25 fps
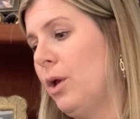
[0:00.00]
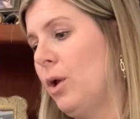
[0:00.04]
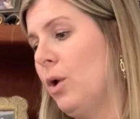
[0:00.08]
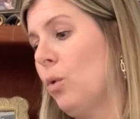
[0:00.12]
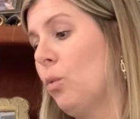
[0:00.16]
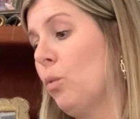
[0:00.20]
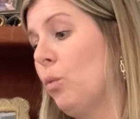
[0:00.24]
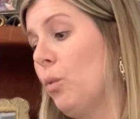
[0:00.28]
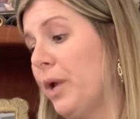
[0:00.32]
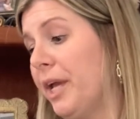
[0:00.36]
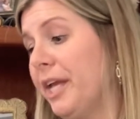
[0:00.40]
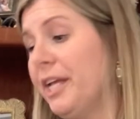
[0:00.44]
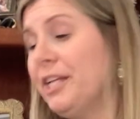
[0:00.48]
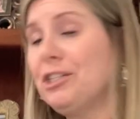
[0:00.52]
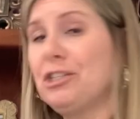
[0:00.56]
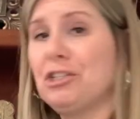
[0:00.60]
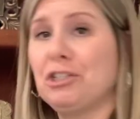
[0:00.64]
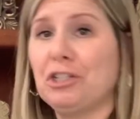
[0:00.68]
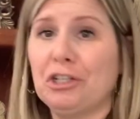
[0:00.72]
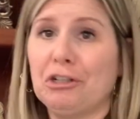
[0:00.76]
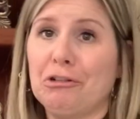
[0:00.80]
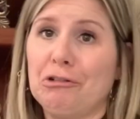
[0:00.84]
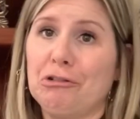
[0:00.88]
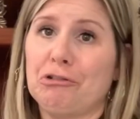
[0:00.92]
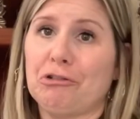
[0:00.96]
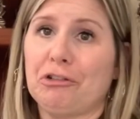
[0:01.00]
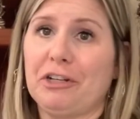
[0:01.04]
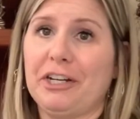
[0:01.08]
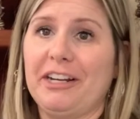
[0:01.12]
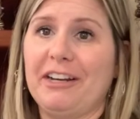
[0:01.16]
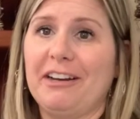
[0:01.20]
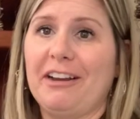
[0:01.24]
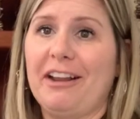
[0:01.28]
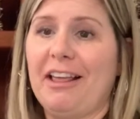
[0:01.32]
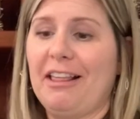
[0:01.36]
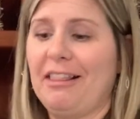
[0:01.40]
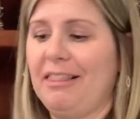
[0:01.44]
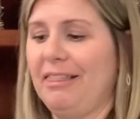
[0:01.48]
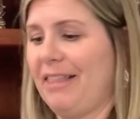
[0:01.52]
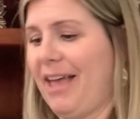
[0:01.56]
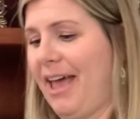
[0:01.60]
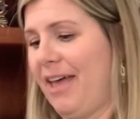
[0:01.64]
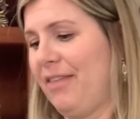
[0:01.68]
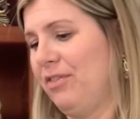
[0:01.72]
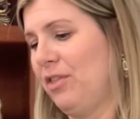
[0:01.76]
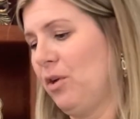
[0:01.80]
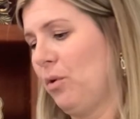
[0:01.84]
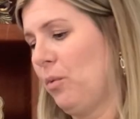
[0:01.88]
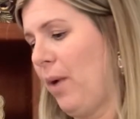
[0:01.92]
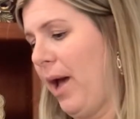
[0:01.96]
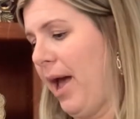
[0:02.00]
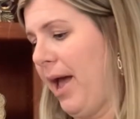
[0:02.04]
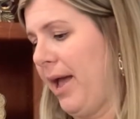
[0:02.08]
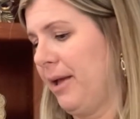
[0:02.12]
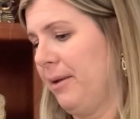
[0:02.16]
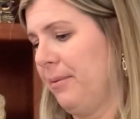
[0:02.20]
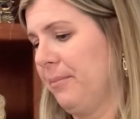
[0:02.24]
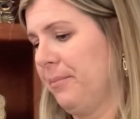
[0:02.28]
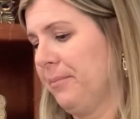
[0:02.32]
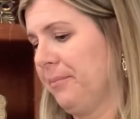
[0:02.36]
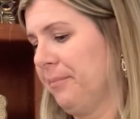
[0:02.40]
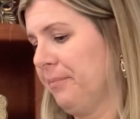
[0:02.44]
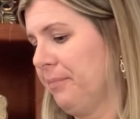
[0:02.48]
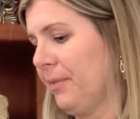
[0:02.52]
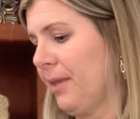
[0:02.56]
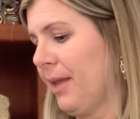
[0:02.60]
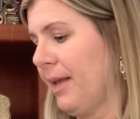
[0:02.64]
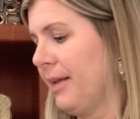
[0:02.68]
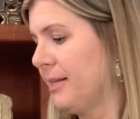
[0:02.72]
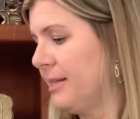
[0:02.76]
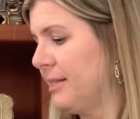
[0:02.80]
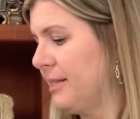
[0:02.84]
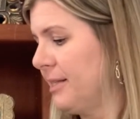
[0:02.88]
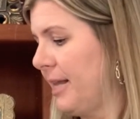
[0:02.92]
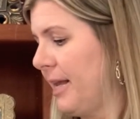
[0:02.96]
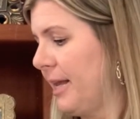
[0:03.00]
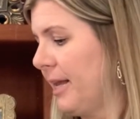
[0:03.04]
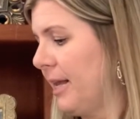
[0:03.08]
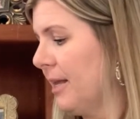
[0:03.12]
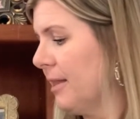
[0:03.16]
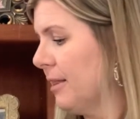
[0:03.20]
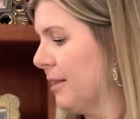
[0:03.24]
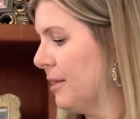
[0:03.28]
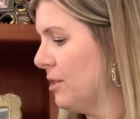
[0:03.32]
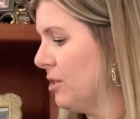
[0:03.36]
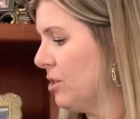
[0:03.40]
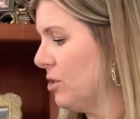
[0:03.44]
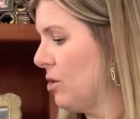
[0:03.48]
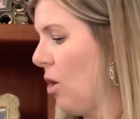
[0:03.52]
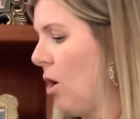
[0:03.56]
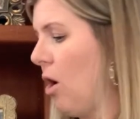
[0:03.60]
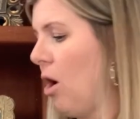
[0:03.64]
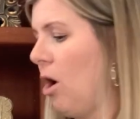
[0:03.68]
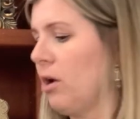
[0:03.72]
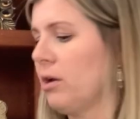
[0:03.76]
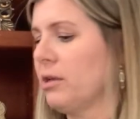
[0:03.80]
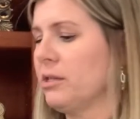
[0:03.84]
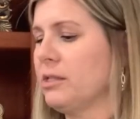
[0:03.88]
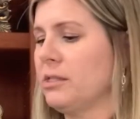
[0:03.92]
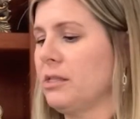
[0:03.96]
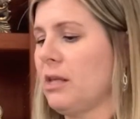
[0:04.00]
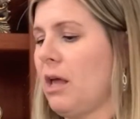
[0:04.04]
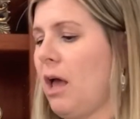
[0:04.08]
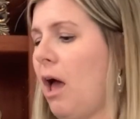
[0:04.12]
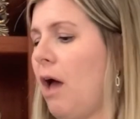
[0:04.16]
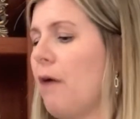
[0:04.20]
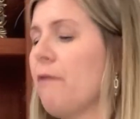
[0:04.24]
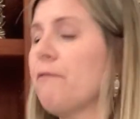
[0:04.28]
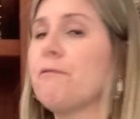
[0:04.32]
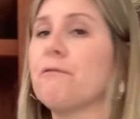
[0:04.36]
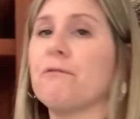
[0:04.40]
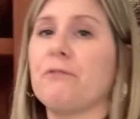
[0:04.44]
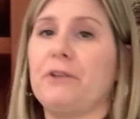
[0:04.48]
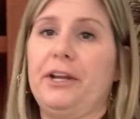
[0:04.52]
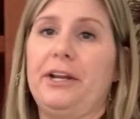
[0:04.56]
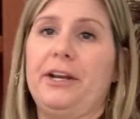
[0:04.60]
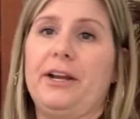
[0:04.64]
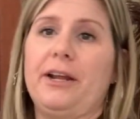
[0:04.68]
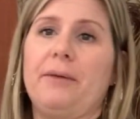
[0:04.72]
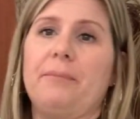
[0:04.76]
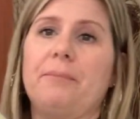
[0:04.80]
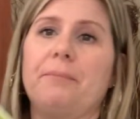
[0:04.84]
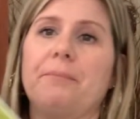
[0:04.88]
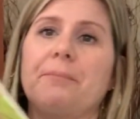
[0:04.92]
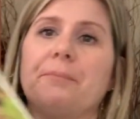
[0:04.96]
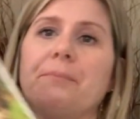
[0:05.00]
We children led the way, singing the songs of freedom.